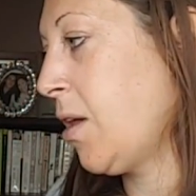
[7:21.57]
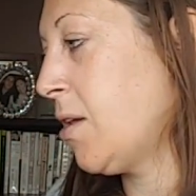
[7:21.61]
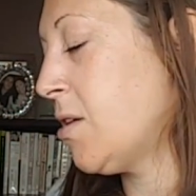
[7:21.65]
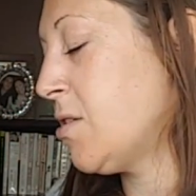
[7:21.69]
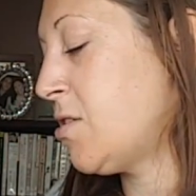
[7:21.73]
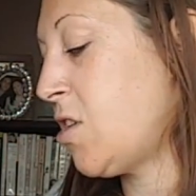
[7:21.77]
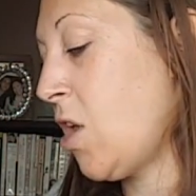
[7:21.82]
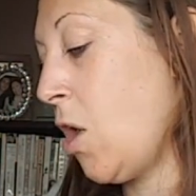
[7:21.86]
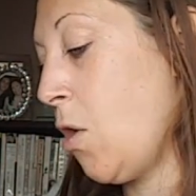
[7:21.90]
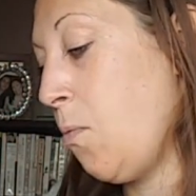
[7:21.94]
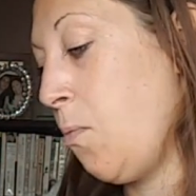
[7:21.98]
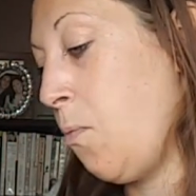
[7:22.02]

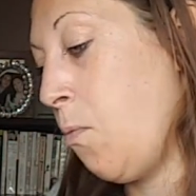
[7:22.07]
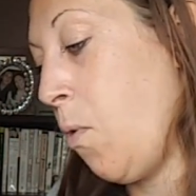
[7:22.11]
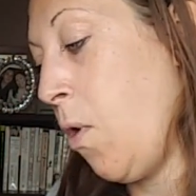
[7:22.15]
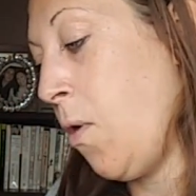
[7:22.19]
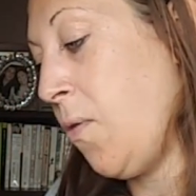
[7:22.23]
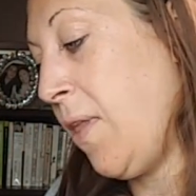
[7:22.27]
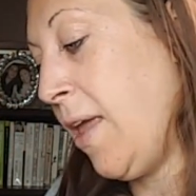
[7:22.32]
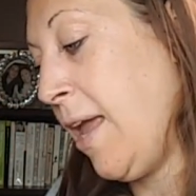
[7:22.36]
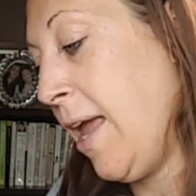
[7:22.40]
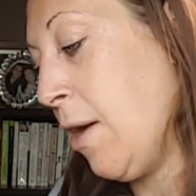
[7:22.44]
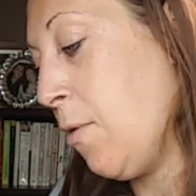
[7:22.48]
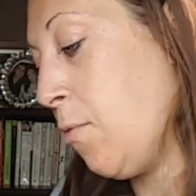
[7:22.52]
So
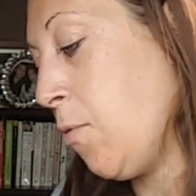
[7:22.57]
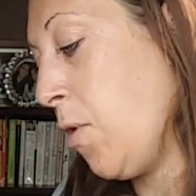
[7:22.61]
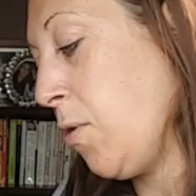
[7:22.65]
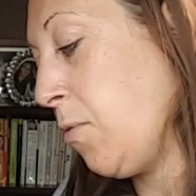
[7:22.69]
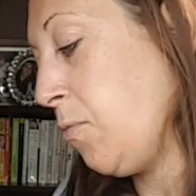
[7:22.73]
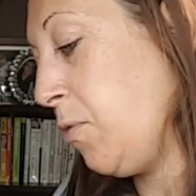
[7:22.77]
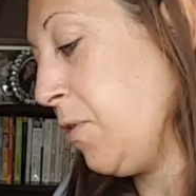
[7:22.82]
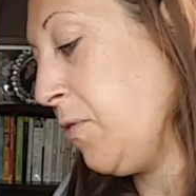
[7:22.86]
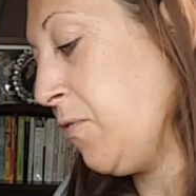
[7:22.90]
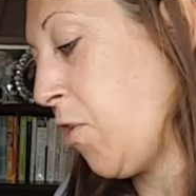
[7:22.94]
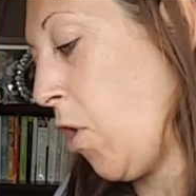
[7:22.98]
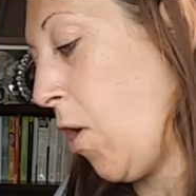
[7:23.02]

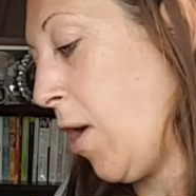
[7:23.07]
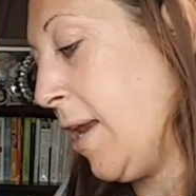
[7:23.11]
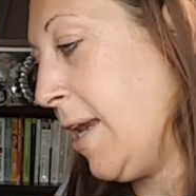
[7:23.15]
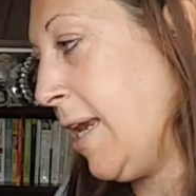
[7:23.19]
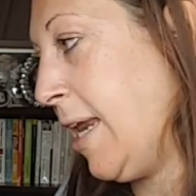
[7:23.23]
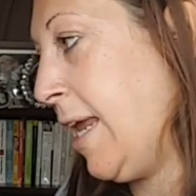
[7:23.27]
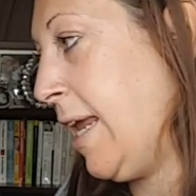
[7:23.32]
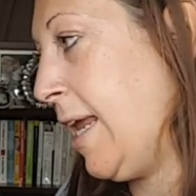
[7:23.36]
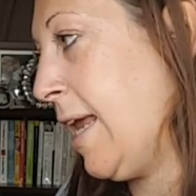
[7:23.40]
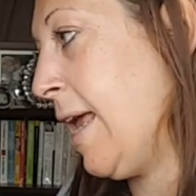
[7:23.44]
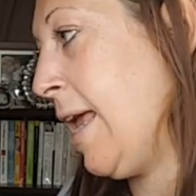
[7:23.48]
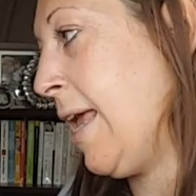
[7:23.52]
what we've got in
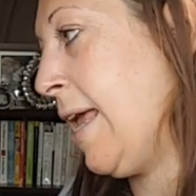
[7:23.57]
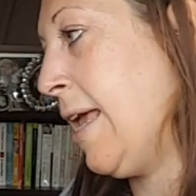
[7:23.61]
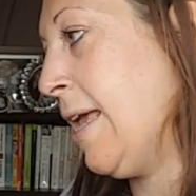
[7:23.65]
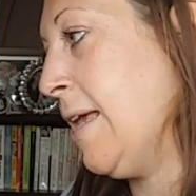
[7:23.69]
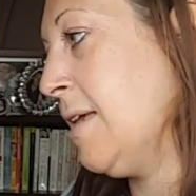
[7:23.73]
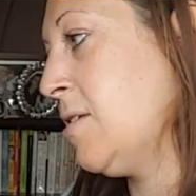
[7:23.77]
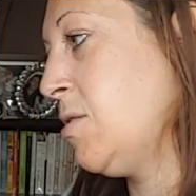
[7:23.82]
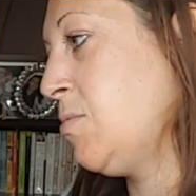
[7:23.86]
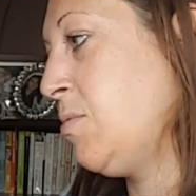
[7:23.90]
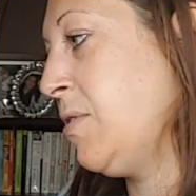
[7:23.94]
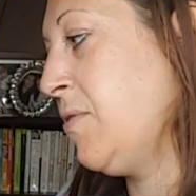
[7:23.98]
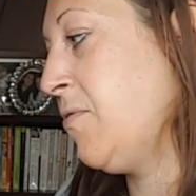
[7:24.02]
here
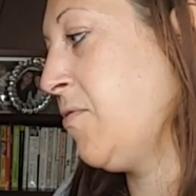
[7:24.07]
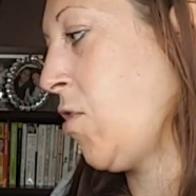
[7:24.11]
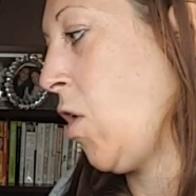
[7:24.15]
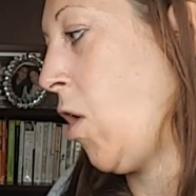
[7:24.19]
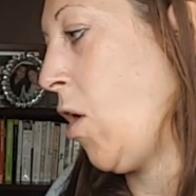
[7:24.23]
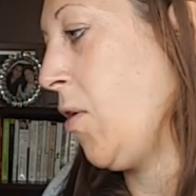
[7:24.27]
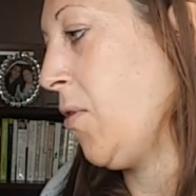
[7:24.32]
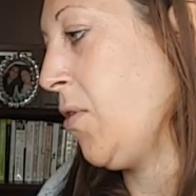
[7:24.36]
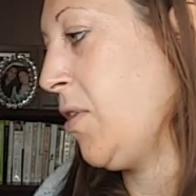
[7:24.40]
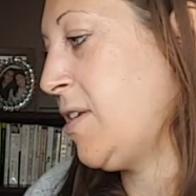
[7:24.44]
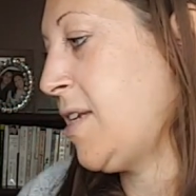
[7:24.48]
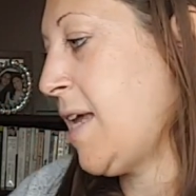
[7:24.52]
is we've
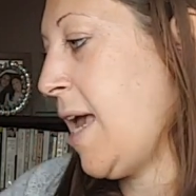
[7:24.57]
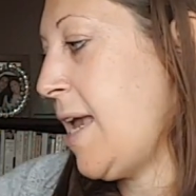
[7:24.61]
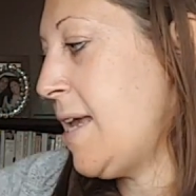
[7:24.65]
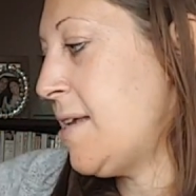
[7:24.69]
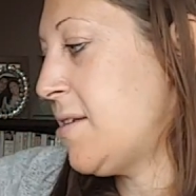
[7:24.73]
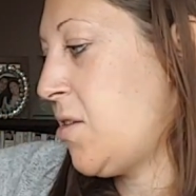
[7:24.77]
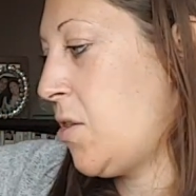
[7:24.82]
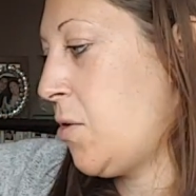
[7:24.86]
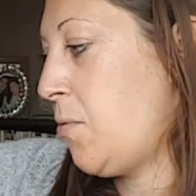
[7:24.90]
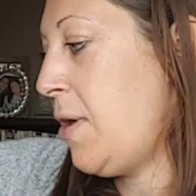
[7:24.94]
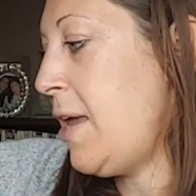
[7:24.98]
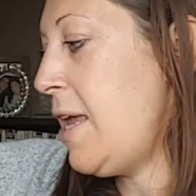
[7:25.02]
got the
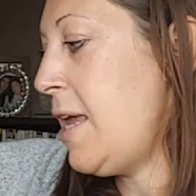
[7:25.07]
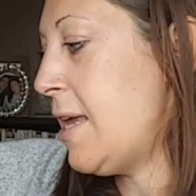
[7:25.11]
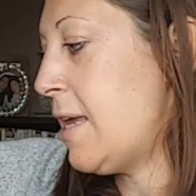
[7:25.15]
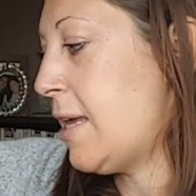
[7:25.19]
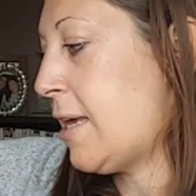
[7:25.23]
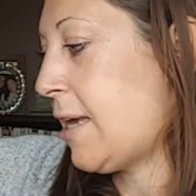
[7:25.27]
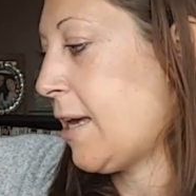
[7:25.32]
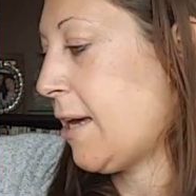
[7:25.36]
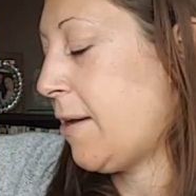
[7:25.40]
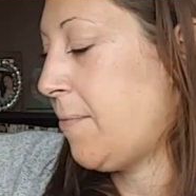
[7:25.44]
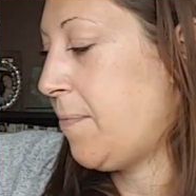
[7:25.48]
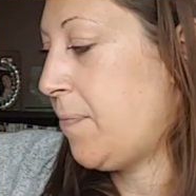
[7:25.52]
days of the week,
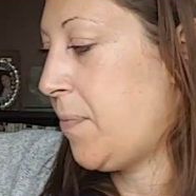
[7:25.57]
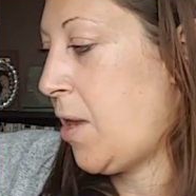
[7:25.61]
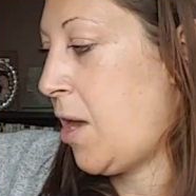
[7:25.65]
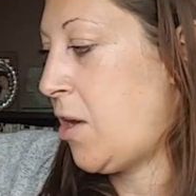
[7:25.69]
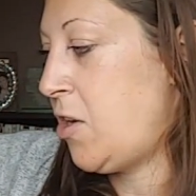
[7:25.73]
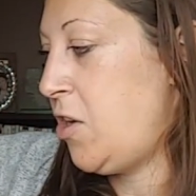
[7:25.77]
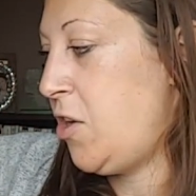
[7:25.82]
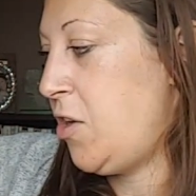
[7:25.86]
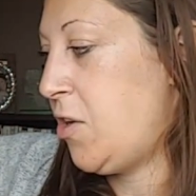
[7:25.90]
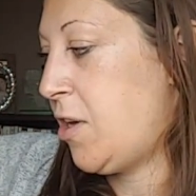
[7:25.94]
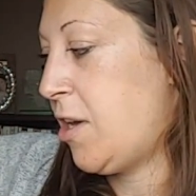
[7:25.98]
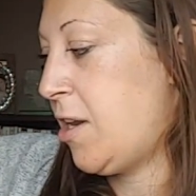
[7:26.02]

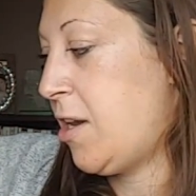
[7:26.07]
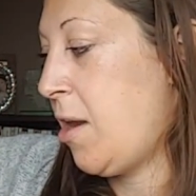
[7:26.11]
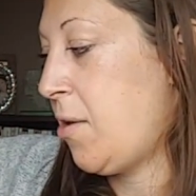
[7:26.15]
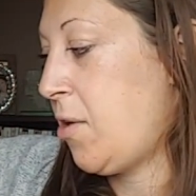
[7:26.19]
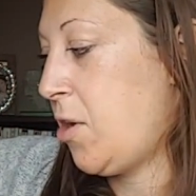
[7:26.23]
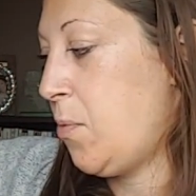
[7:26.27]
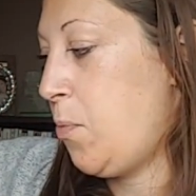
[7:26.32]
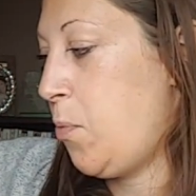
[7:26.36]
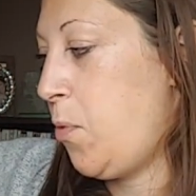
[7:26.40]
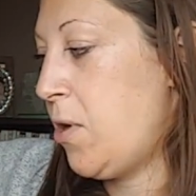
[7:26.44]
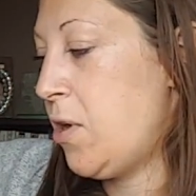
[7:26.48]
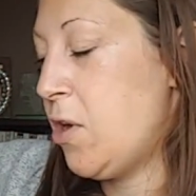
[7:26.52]
and I'm
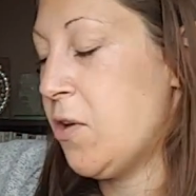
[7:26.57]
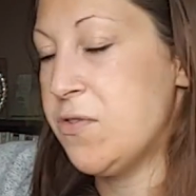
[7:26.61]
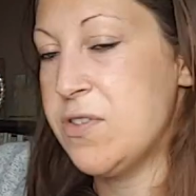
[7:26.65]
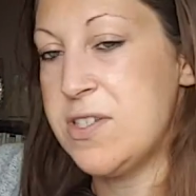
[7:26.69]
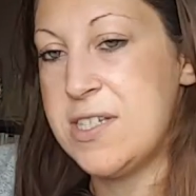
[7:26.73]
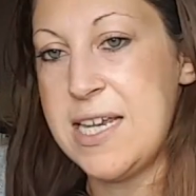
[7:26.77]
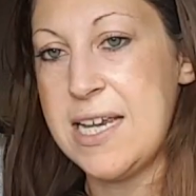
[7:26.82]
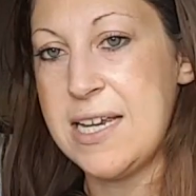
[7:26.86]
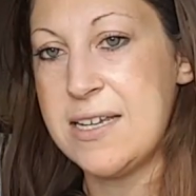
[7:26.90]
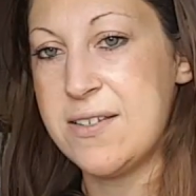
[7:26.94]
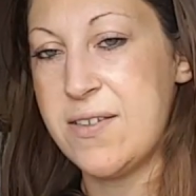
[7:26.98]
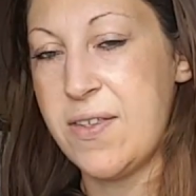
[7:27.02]
going to print off
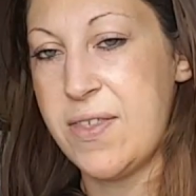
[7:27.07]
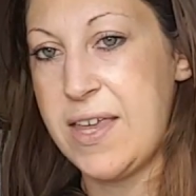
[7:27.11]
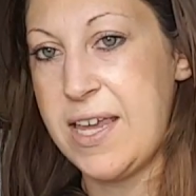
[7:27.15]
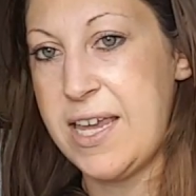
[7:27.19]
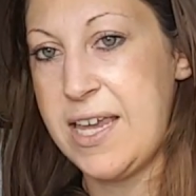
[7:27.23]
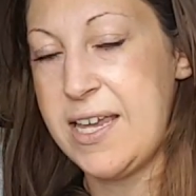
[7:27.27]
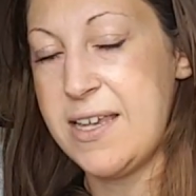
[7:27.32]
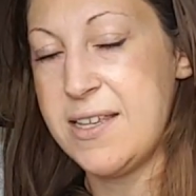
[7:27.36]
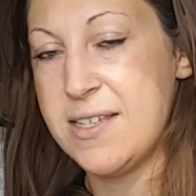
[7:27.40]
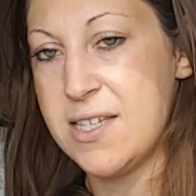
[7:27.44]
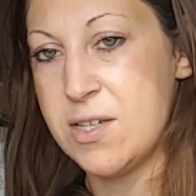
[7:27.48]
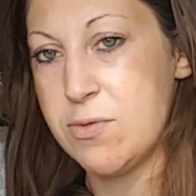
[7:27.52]
6 of
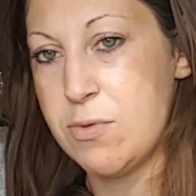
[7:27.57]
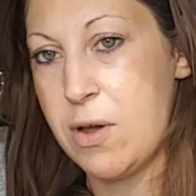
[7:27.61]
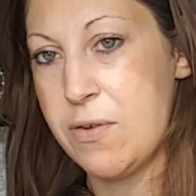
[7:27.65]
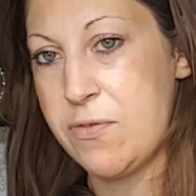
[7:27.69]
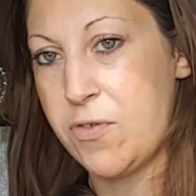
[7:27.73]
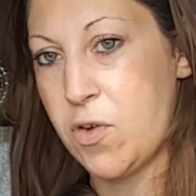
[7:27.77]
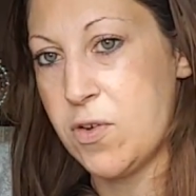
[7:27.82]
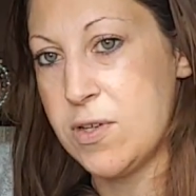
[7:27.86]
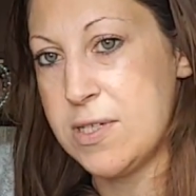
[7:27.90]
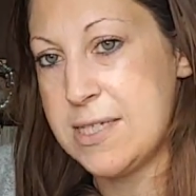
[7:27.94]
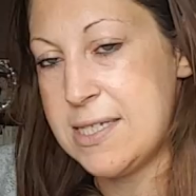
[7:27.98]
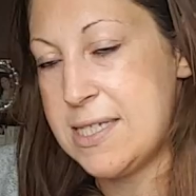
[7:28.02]
these, so
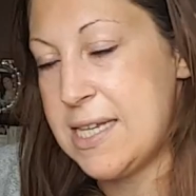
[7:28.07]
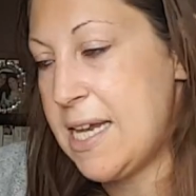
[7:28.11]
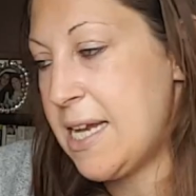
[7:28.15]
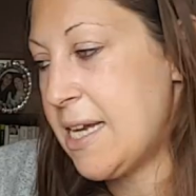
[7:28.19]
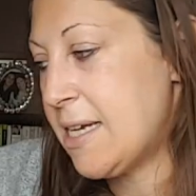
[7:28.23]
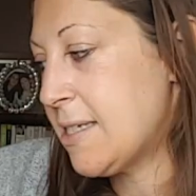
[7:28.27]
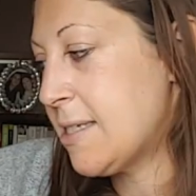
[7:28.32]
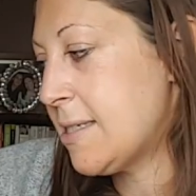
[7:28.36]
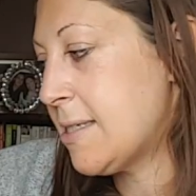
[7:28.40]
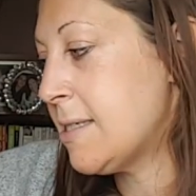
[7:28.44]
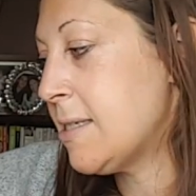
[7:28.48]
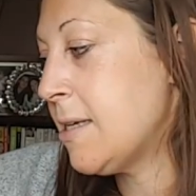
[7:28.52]
I've got
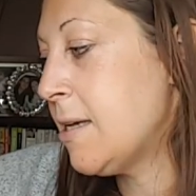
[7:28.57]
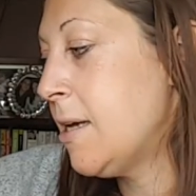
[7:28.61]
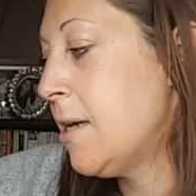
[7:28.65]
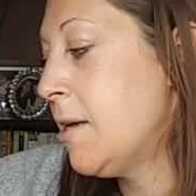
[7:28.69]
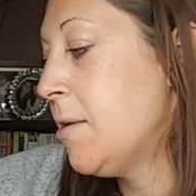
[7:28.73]
6.